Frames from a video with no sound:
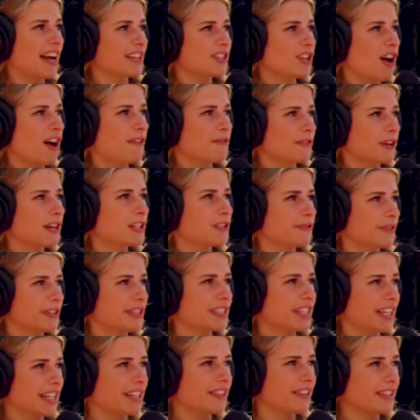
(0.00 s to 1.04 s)
offer us
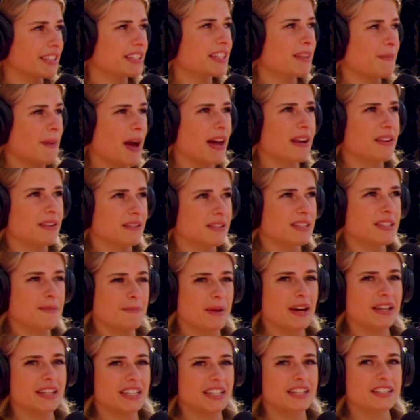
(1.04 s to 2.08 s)
ridiculous amounts of
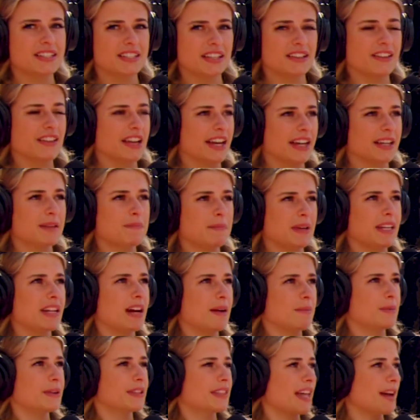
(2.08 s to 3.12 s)
money to like meet
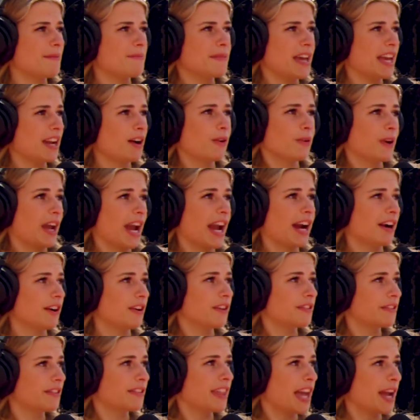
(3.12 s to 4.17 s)
up with them. They don't
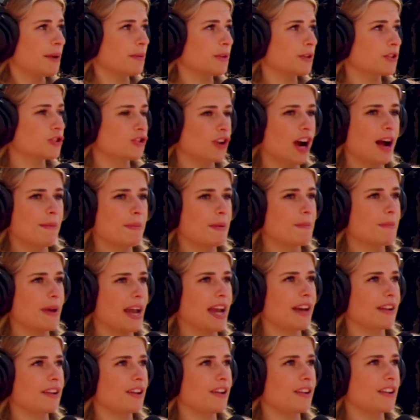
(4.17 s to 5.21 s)
care. They will drop a
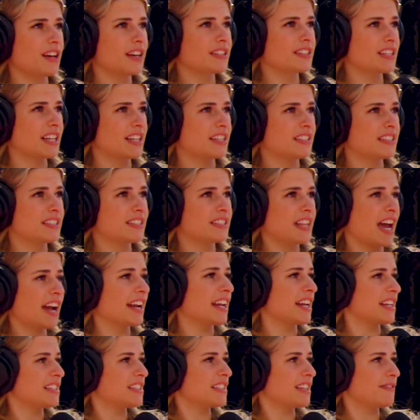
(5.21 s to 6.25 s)
band on us in
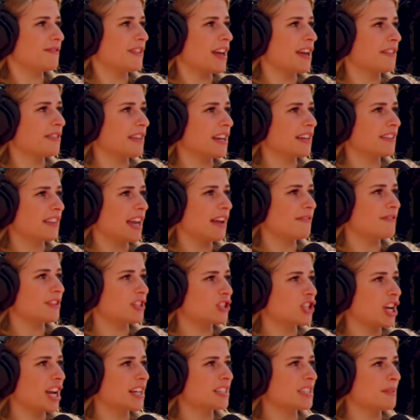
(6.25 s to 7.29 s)
seconds if they think they have the
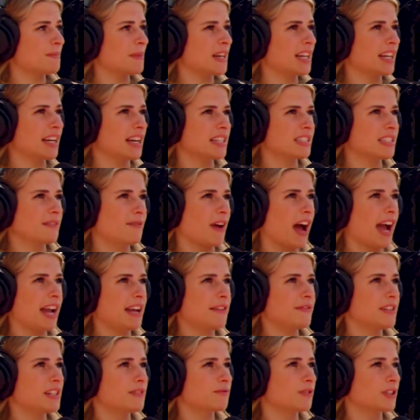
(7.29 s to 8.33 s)
chance at meeting us. If I
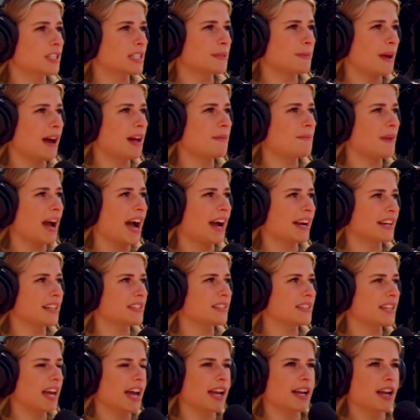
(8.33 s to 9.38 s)
even respond back
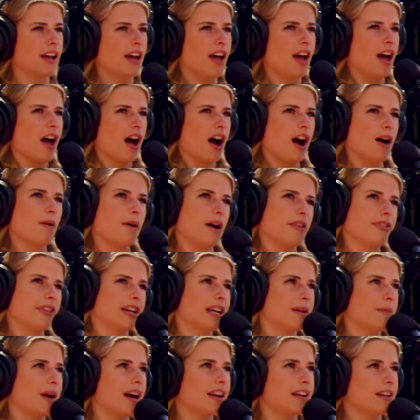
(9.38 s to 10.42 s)
and say, "Oh, I'll
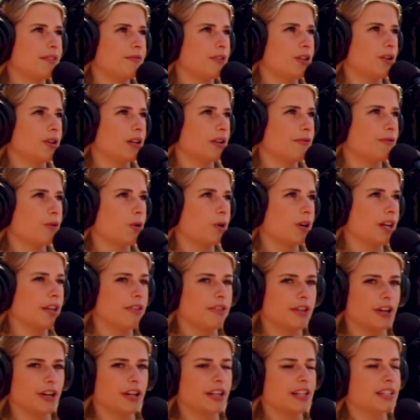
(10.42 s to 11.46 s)
think about it if you could afford
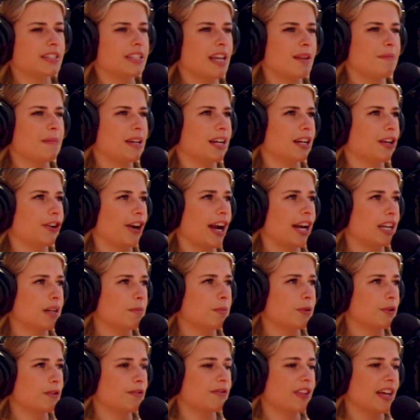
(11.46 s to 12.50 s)
it," they're gonna send me $1,000 to
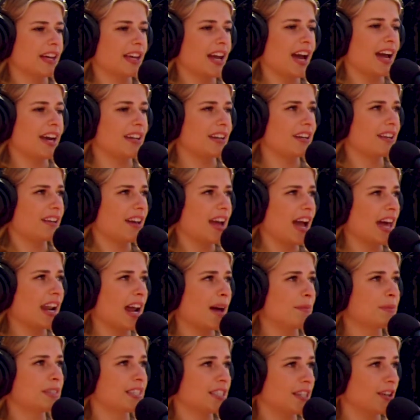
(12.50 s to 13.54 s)
prove they can, and
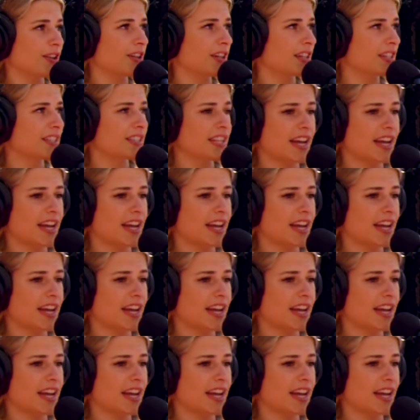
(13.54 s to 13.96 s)
I'm still gonna say